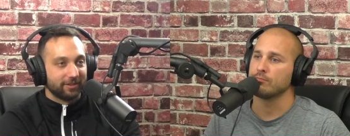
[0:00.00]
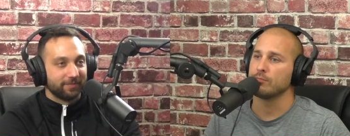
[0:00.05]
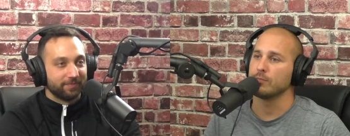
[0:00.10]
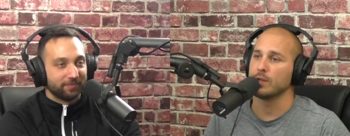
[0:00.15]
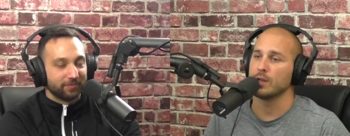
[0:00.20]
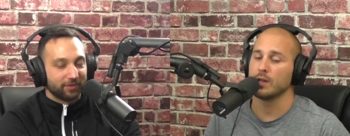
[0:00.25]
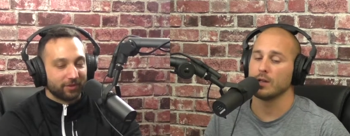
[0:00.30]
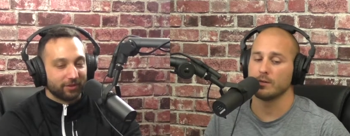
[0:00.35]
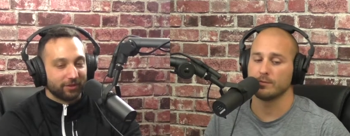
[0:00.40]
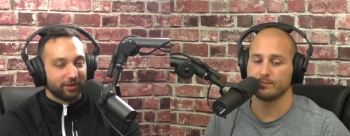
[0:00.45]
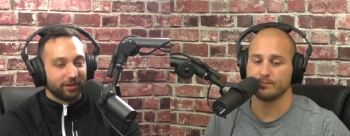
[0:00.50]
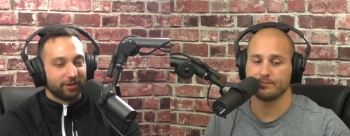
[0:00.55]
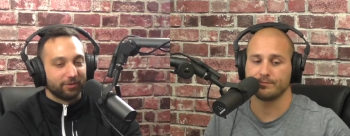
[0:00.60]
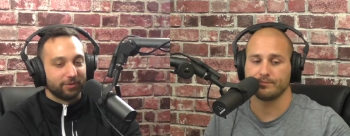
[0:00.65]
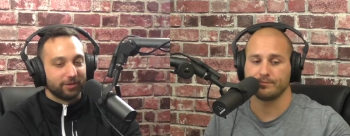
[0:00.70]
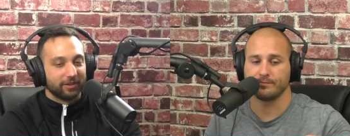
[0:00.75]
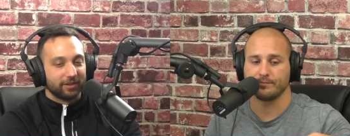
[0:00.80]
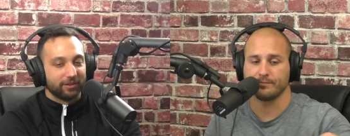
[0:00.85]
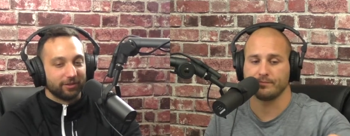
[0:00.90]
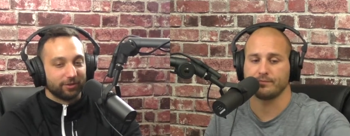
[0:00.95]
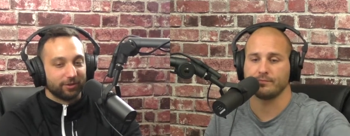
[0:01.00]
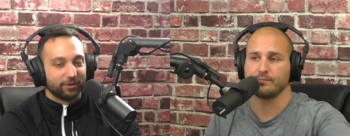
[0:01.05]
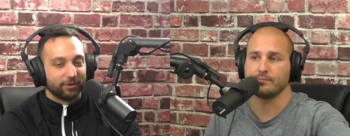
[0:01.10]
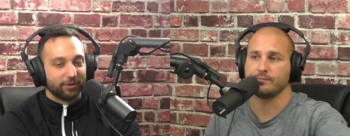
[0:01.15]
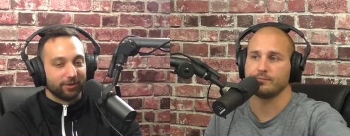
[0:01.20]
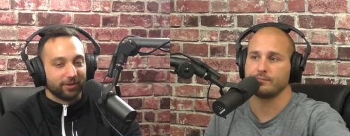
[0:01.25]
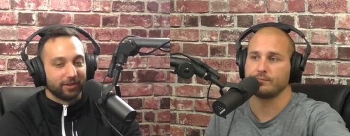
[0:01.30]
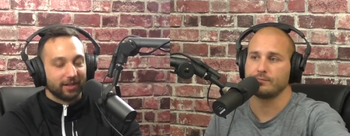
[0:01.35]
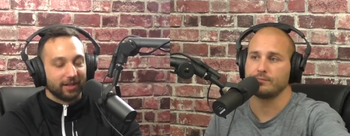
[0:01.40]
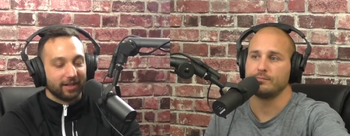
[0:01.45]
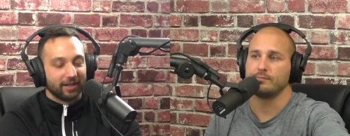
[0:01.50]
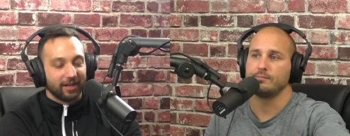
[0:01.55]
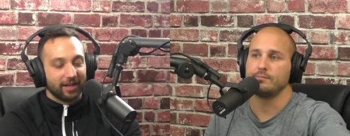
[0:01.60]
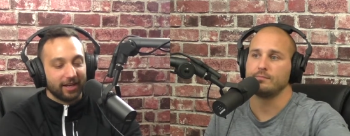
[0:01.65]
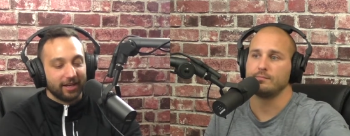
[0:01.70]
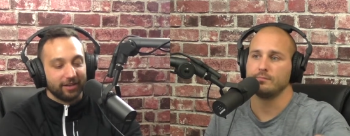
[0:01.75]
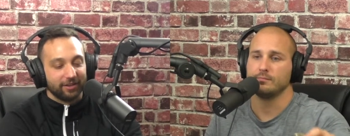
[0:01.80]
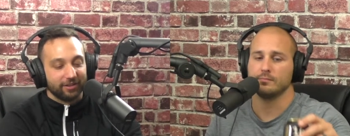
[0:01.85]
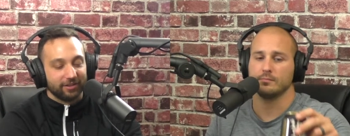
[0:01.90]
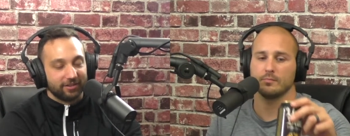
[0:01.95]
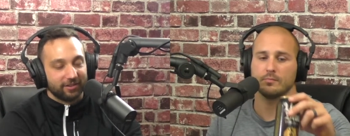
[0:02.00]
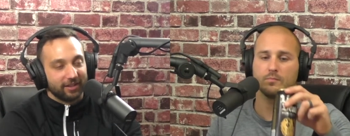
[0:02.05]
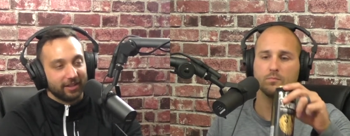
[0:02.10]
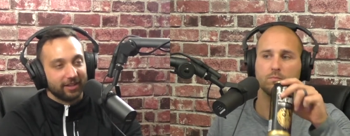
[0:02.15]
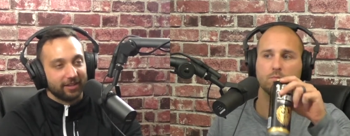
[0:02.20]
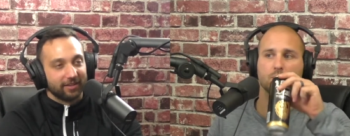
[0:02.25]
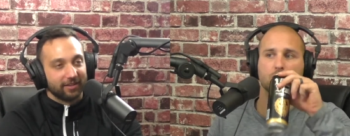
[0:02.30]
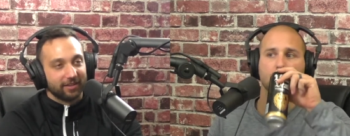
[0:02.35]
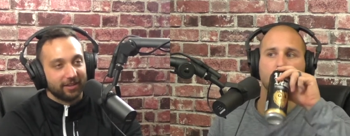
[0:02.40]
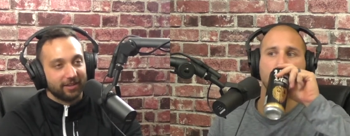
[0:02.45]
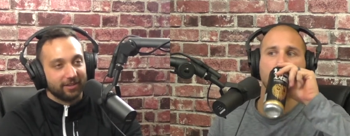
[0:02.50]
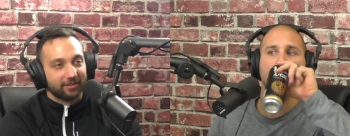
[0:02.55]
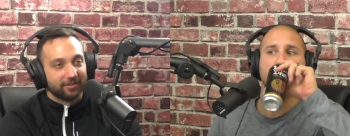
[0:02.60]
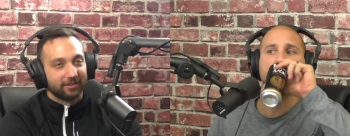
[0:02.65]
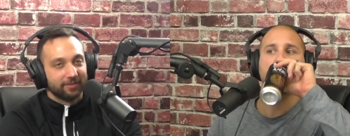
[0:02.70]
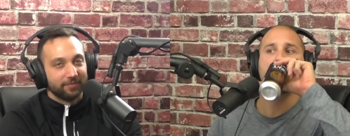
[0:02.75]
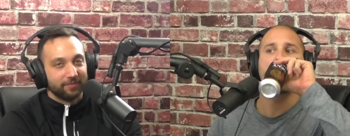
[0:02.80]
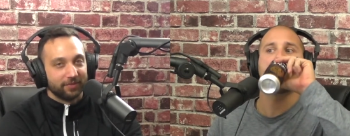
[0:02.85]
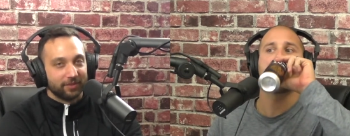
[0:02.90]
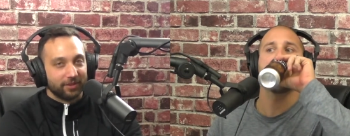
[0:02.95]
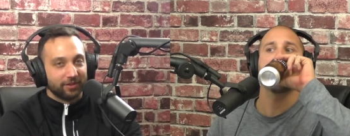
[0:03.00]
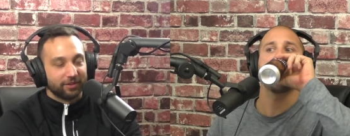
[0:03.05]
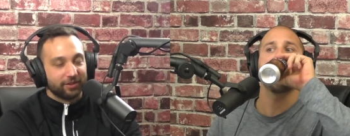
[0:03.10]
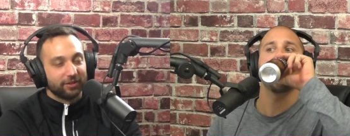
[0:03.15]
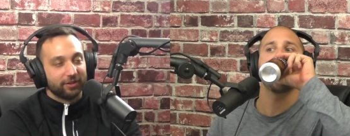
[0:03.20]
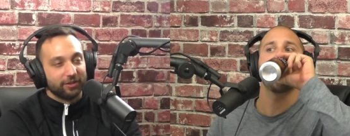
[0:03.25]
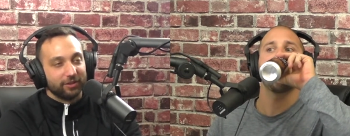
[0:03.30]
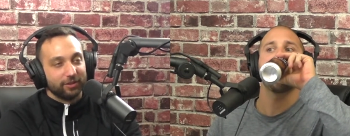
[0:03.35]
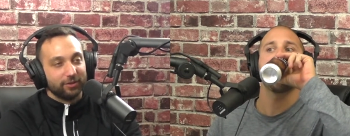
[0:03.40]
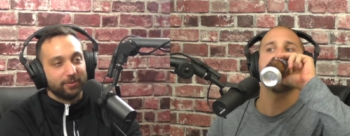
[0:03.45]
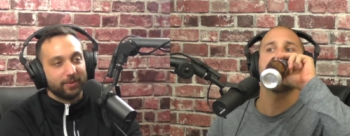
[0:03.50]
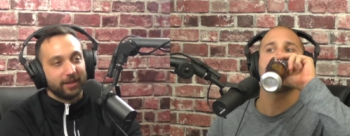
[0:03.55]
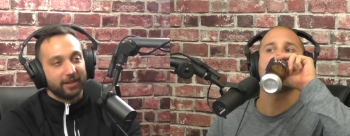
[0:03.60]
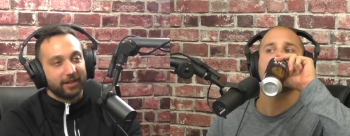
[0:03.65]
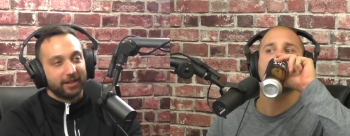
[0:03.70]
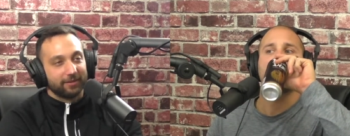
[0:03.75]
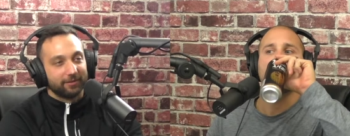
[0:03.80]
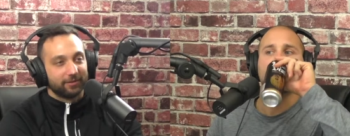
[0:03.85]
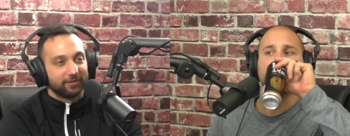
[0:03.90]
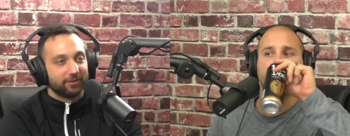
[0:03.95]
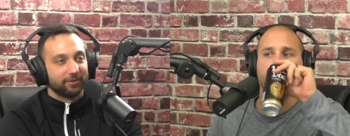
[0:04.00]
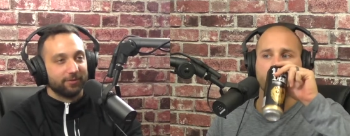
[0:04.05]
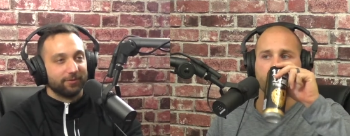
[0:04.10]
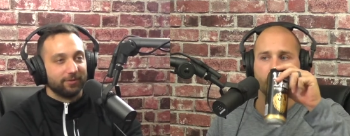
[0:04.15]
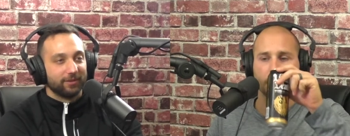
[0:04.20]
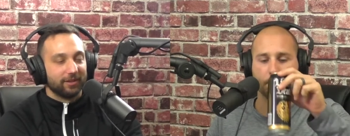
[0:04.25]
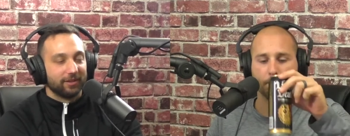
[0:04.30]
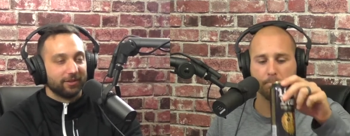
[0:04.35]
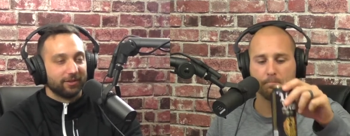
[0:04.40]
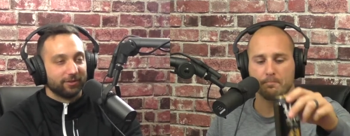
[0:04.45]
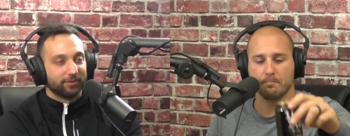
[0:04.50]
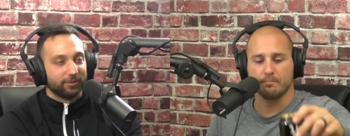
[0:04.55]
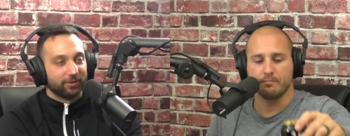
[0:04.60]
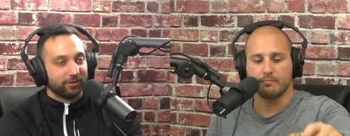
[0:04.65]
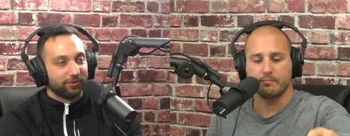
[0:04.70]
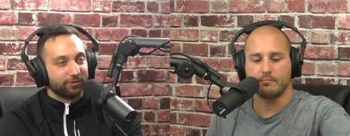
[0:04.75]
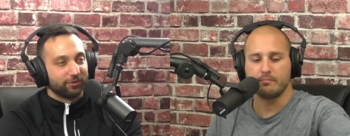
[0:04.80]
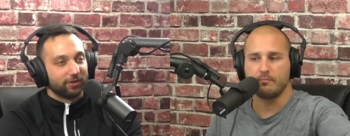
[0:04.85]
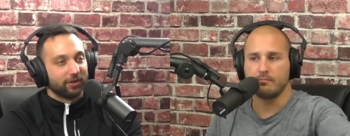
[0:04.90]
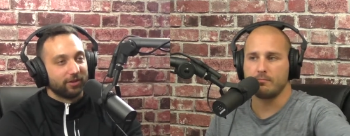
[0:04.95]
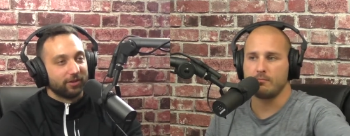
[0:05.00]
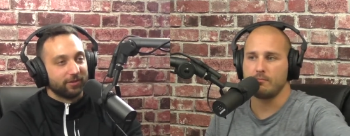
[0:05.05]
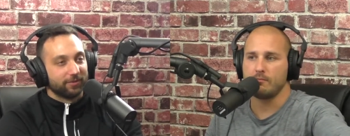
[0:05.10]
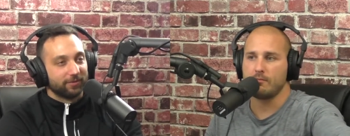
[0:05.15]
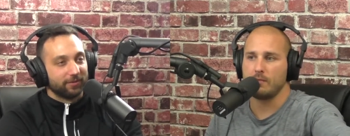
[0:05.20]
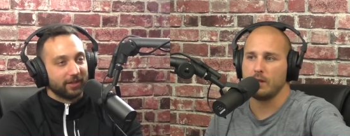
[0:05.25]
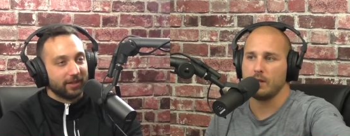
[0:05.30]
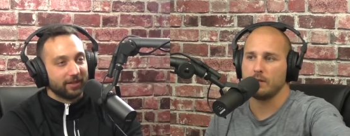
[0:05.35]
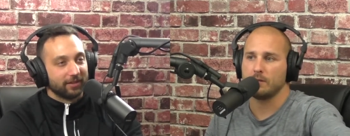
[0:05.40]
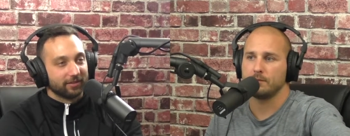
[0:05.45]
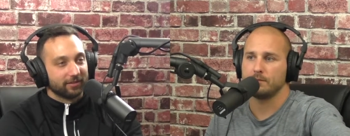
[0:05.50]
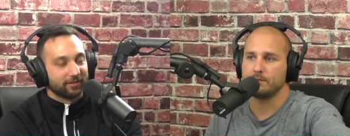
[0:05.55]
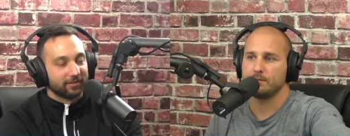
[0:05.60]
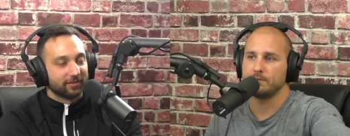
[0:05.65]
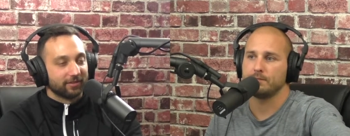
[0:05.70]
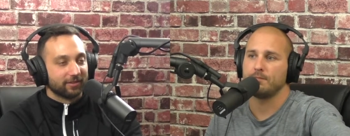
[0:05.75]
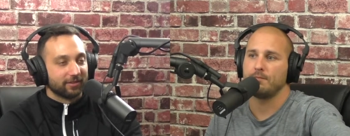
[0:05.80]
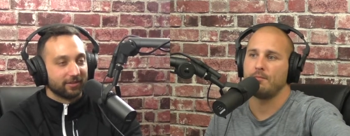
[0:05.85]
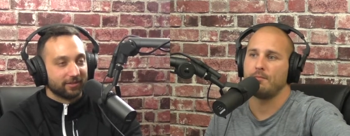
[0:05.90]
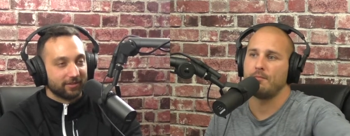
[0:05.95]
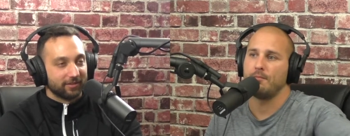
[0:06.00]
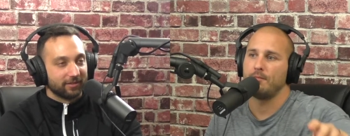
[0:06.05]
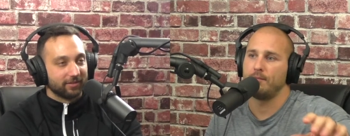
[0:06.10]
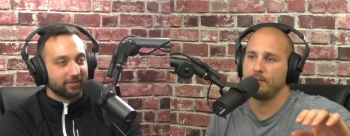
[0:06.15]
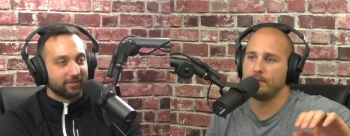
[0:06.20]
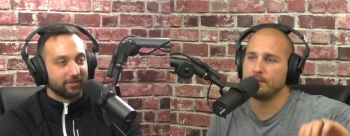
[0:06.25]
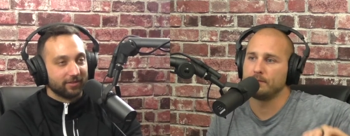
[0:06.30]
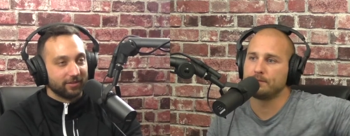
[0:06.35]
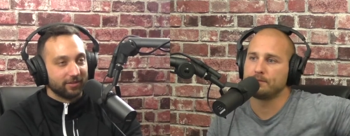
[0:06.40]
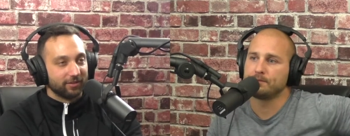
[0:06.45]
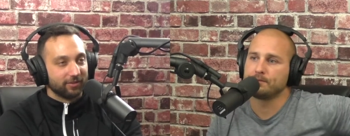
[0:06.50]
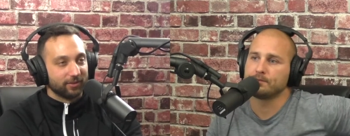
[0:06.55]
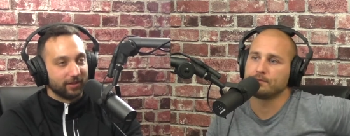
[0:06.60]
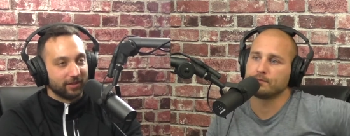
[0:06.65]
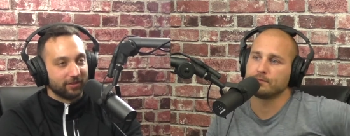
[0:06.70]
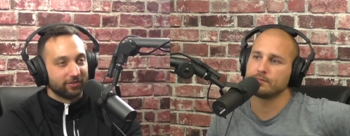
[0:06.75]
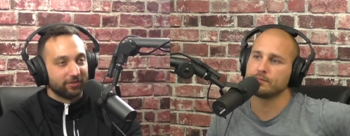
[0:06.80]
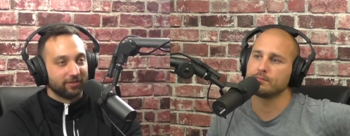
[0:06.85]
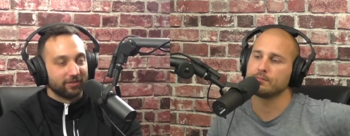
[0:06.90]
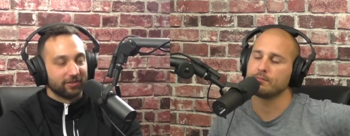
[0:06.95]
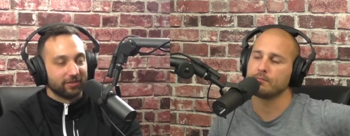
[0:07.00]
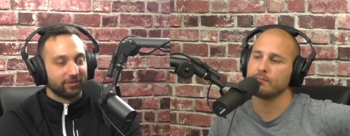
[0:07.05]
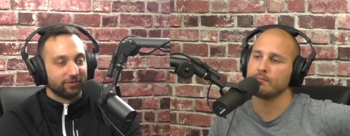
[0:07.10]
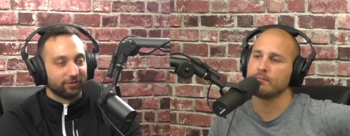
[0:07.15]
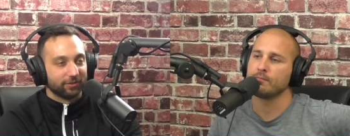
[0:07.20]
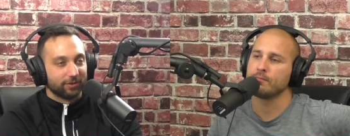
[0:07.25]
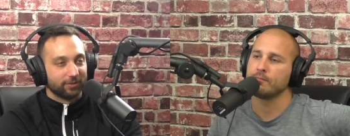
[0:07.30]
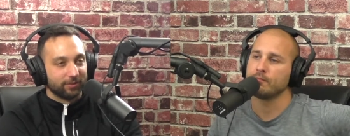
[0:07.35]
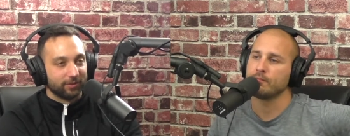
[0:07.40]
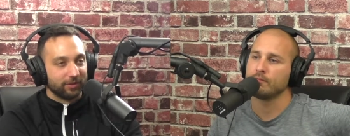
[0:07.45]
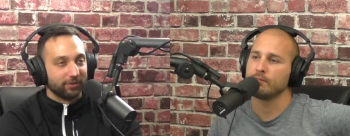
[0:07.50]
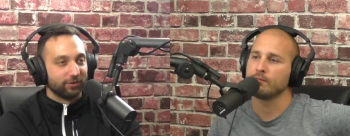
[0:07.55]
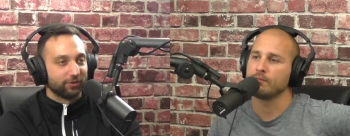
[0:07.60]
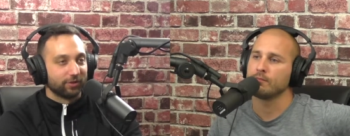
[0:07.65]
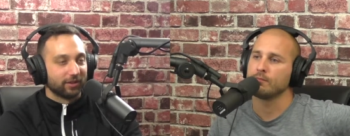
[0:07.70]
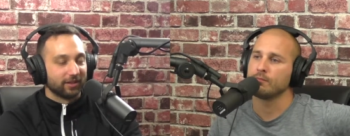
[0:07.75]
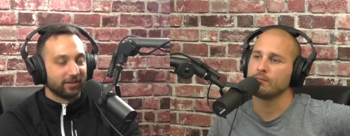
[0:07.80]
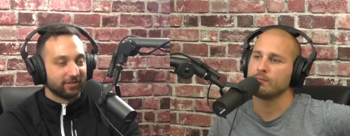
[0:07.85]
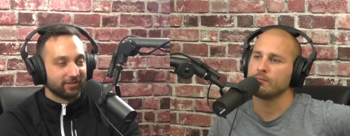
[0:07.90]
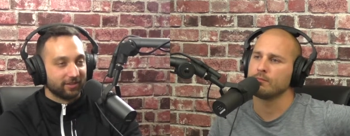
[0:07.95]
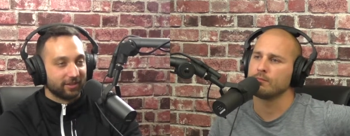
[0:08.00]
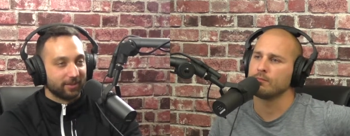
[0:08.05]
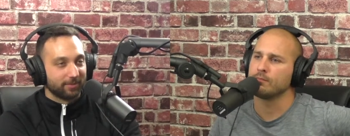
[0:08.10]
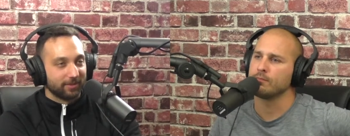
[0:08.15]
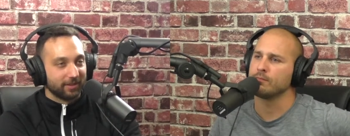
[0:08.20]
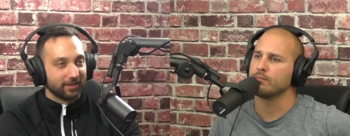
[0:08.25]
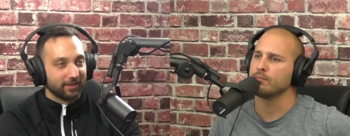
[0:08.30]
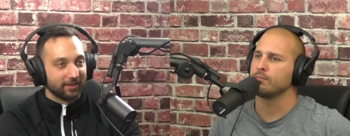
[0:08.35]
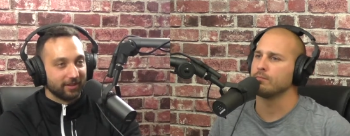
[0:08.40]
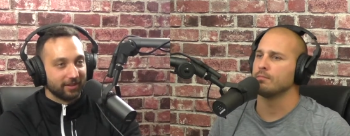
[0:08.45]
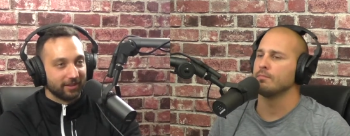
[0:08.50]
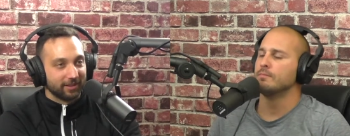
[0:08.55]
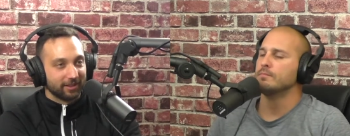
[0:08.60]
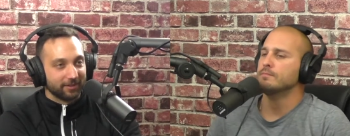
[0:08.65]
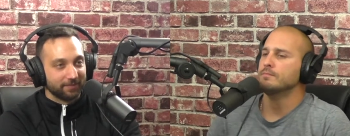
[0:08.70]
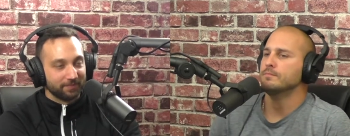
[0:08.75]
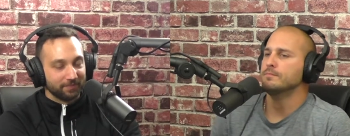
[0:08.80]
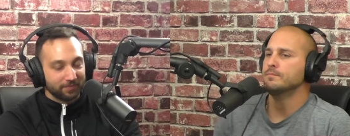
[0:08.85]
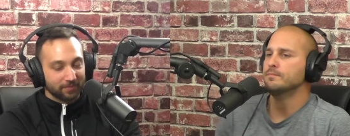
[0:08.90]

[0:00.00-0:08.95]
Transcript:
Speaker 1: Yeah, they're not really told that, hey, you're taking this, you're you might have severe withdrawal effects. This is called discontinuation syndrome when you try to stop taking it.